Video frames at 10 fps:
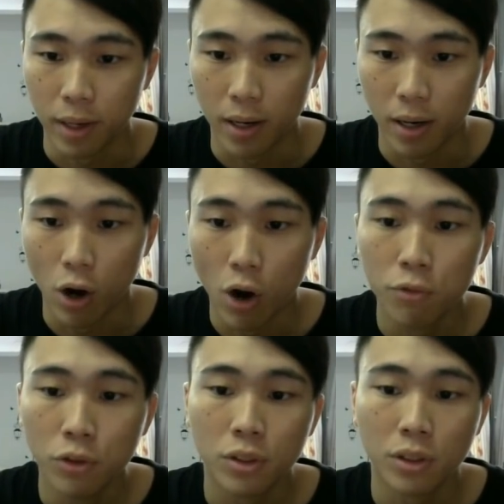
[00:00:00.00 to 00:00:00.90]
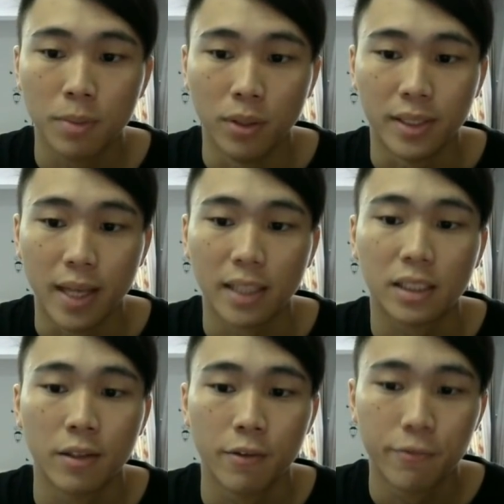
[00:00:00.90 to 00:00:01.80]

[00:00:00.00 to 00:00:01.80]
All runestones possess